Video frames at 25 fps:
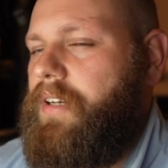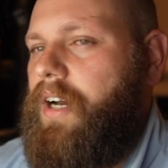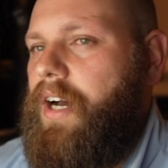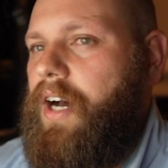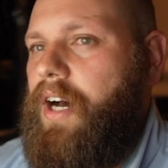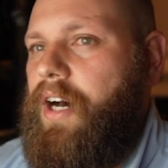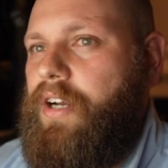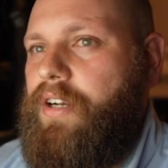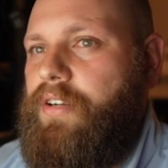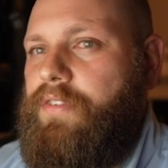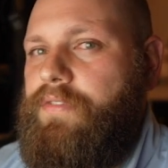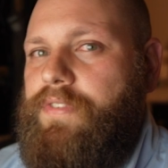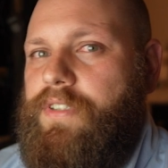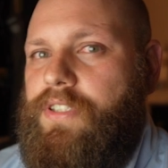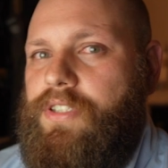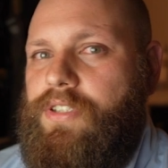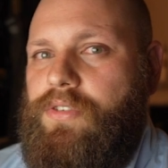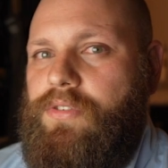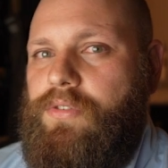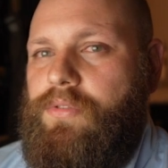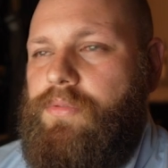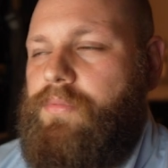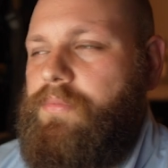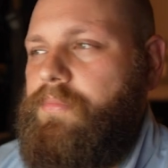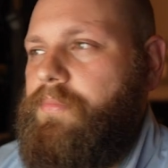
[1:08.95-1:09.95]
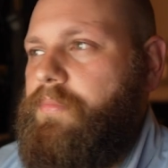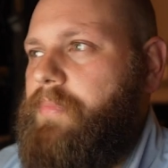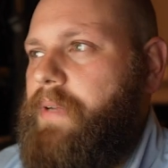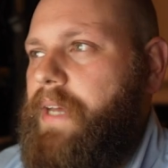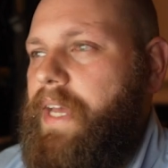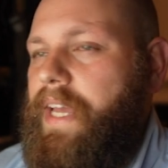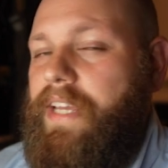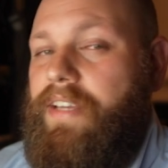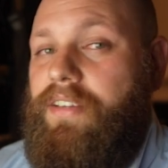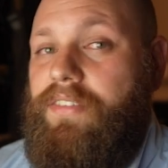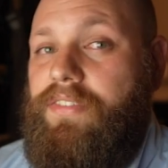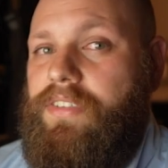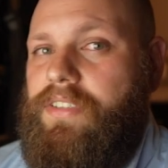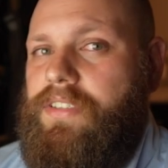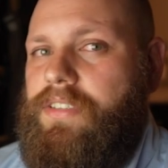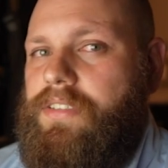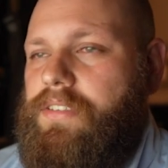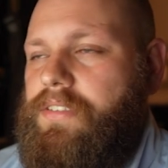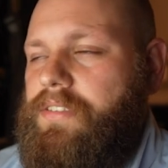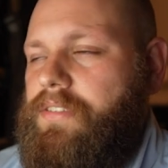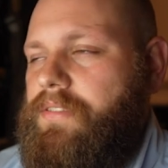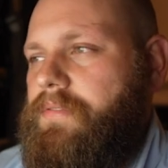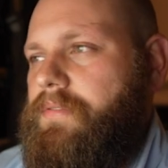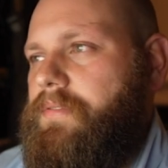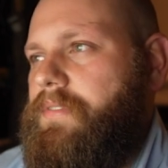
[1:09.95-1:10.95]
artificial
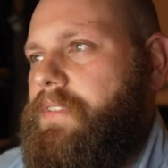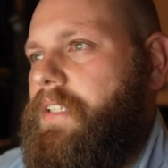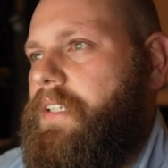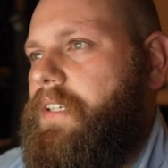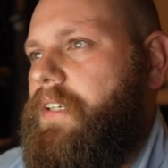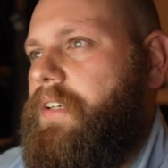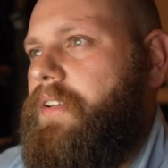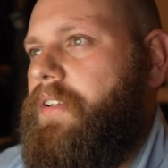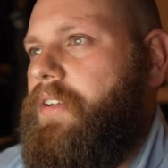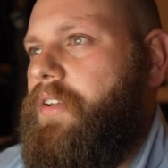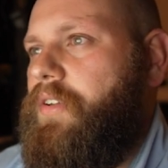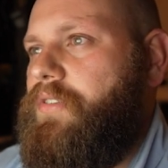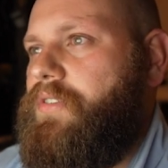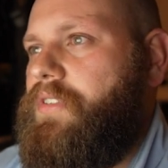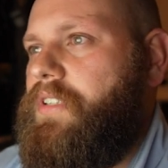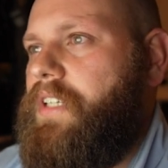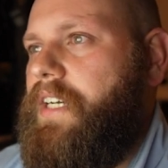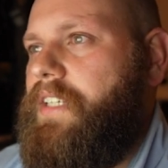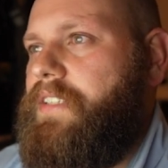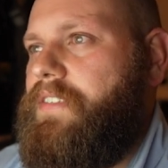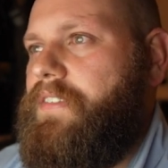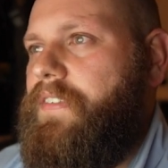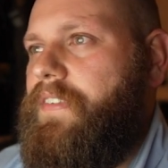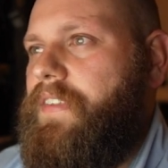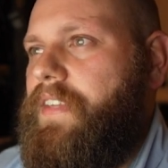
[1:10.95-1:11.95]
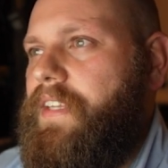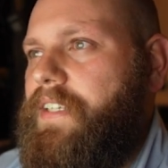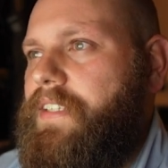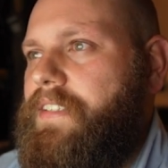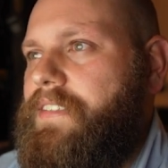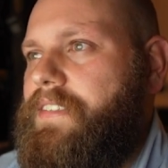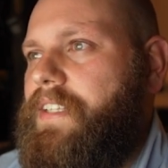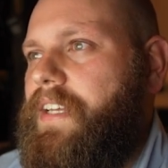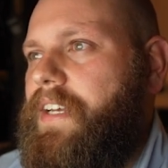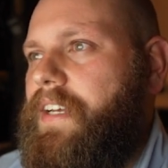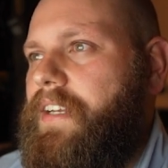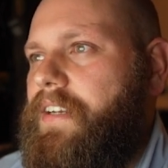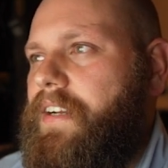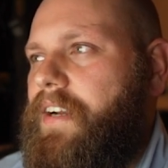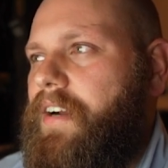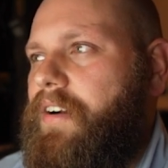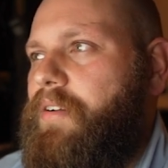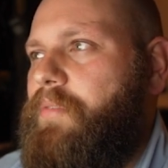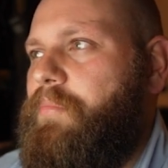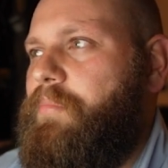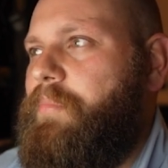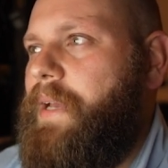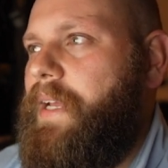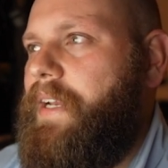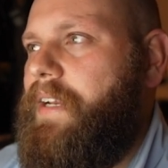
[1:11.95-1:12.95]
behaviors, those kinds of things that are
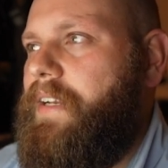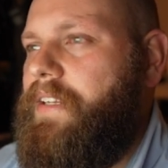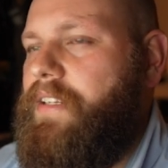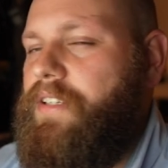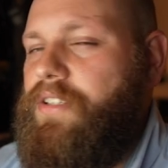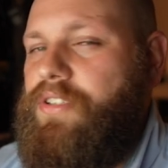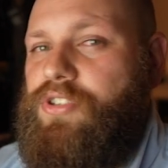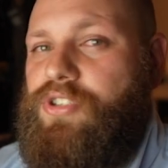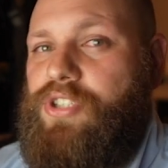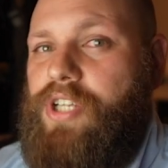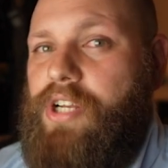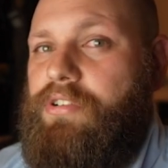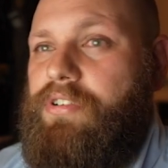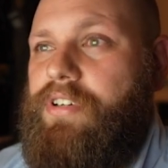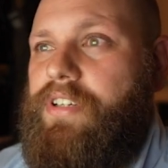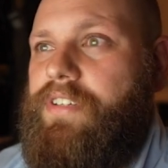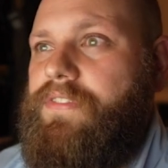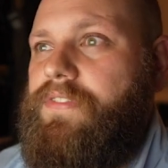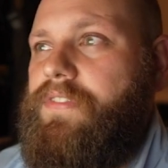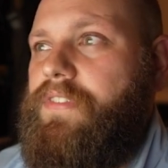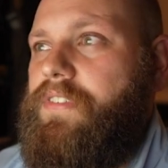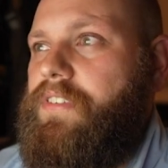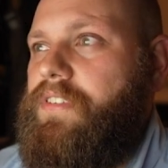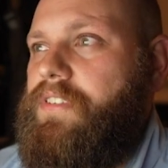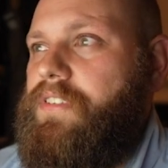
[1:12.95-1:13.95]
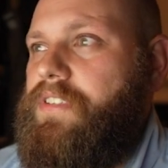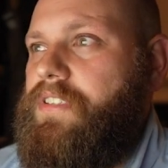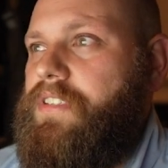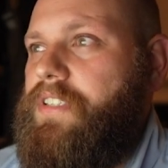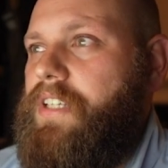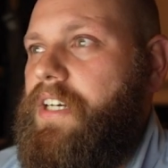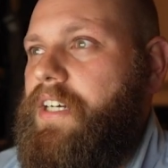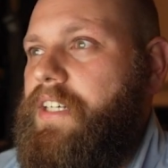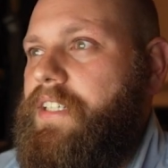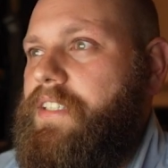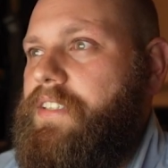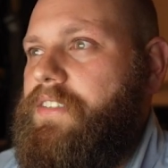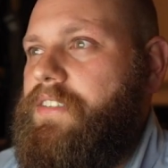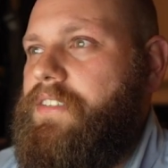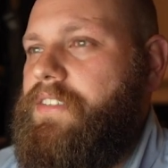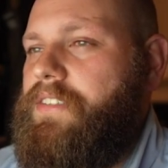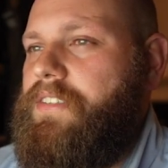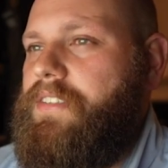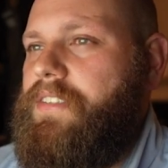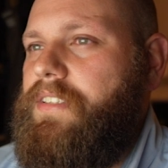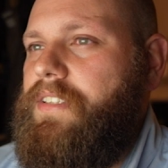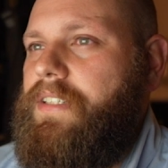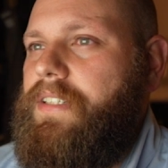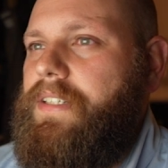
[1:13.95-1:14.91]
embedded in generative designs.